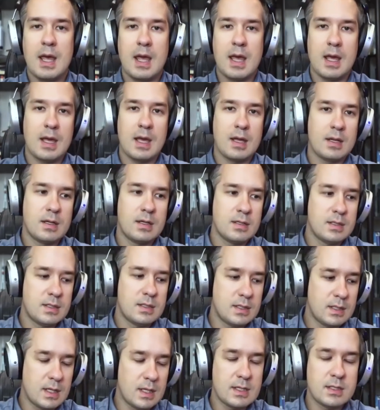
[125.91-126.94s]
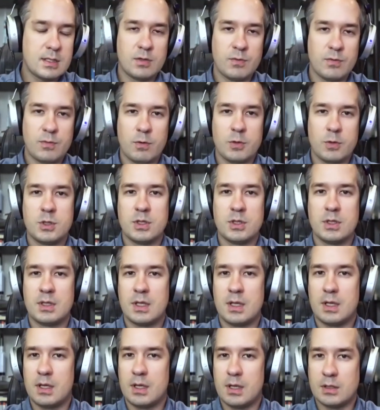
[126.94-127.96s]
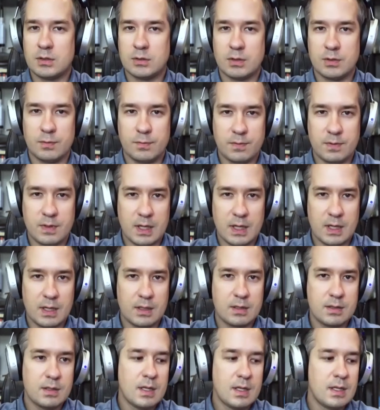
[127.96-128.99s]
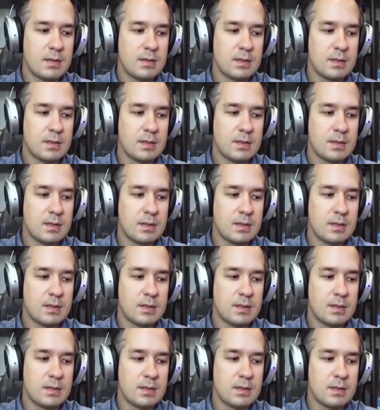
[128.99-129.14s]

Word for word: And yes, unfortunately, a lot of great